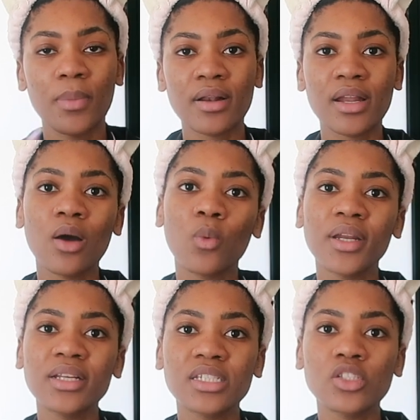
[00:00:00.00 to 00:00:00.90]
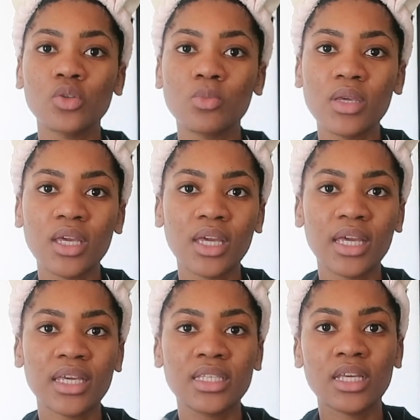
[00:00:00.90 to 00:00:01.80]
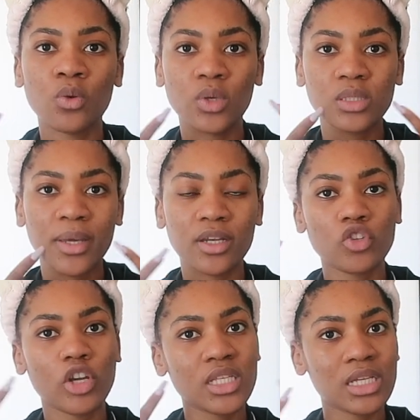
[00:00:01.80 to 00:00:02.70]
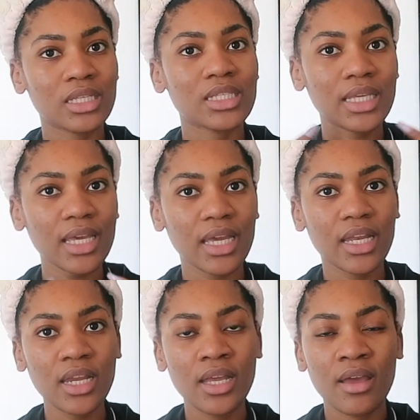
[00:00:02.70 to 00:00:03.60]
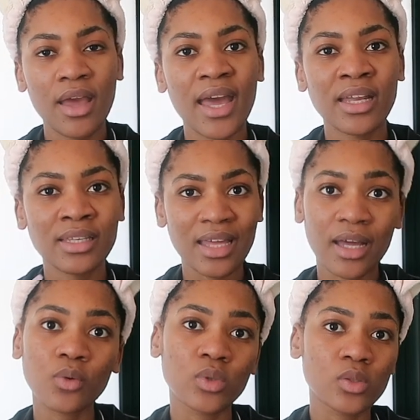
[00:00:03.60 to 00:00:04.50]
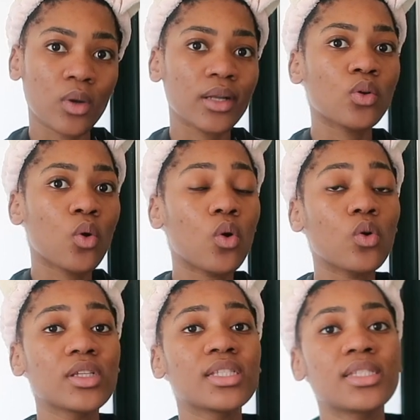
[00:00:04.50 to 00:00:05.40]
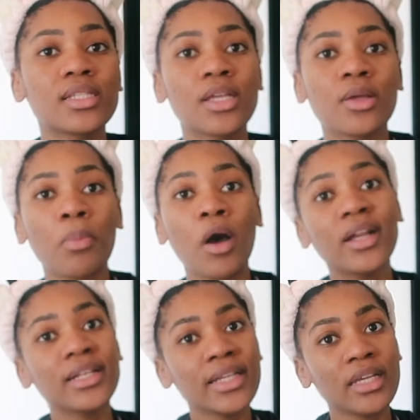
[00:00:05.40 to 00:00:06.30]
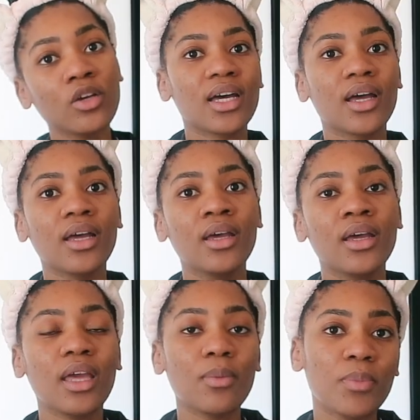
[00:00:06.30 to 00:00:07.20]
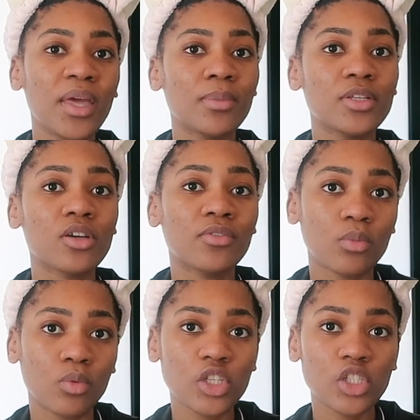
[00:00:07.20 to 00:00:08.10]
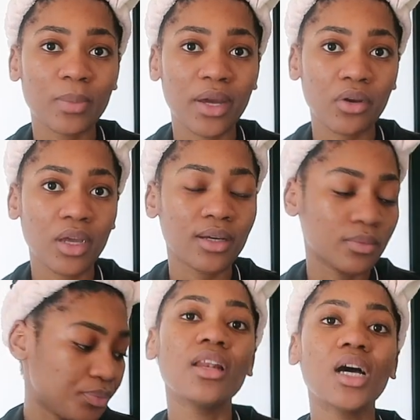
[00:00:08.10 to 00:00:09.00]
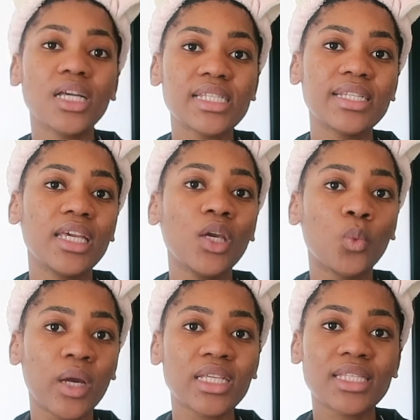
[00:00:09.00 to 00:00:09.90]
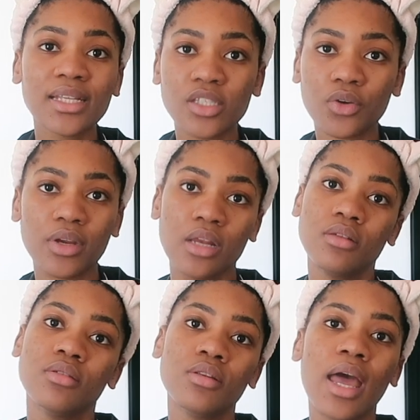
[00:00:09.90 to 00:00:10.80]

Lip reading: But now what it did to me is it was penetrating the skin, and that was what caused partly the impairment of the moisture barrier. And lastly, wear sunscreen.